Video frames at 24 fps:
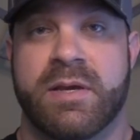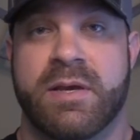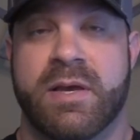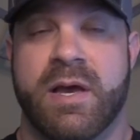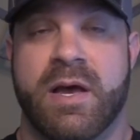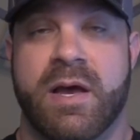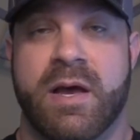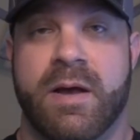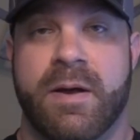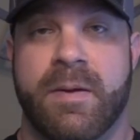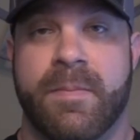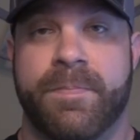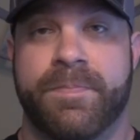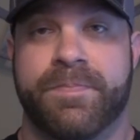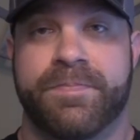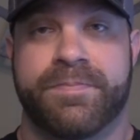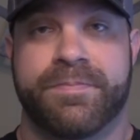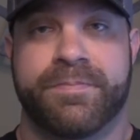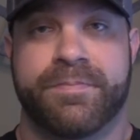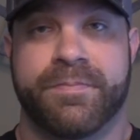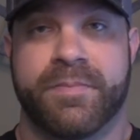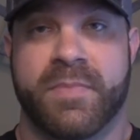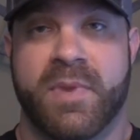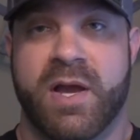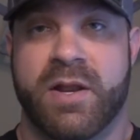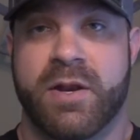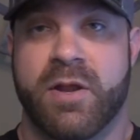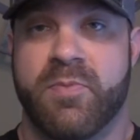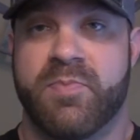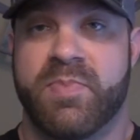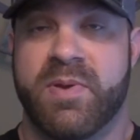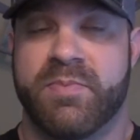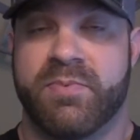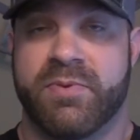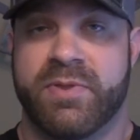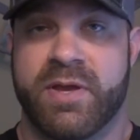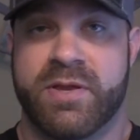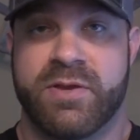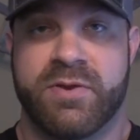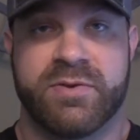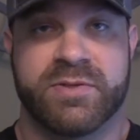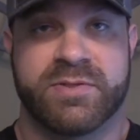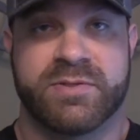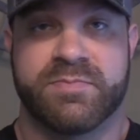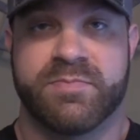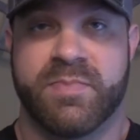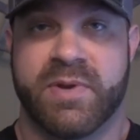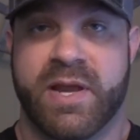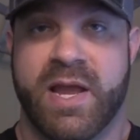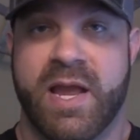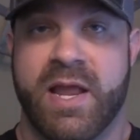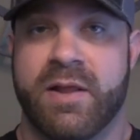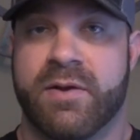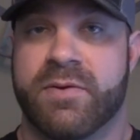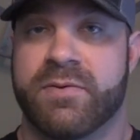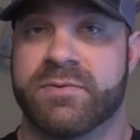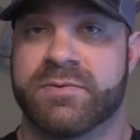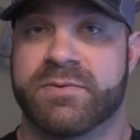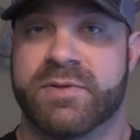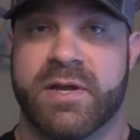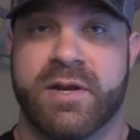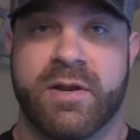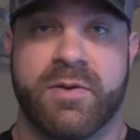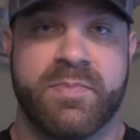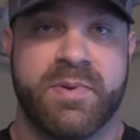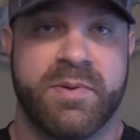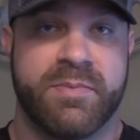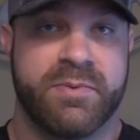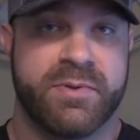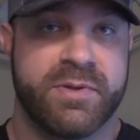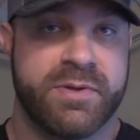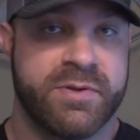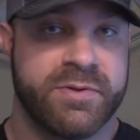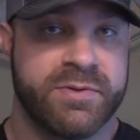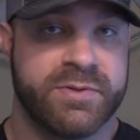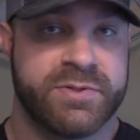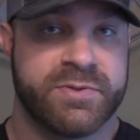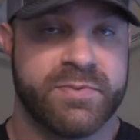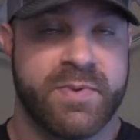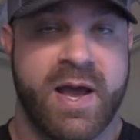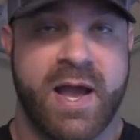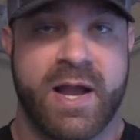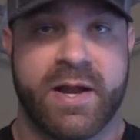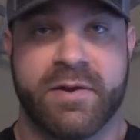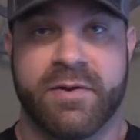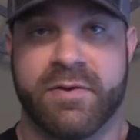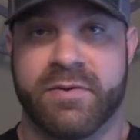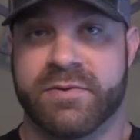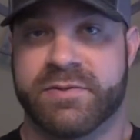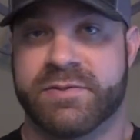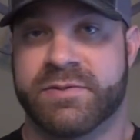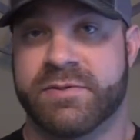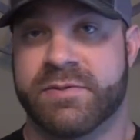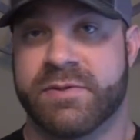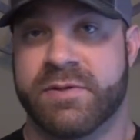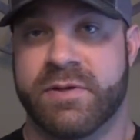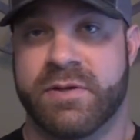I know people that use mechanicals. I know people that use Schwackers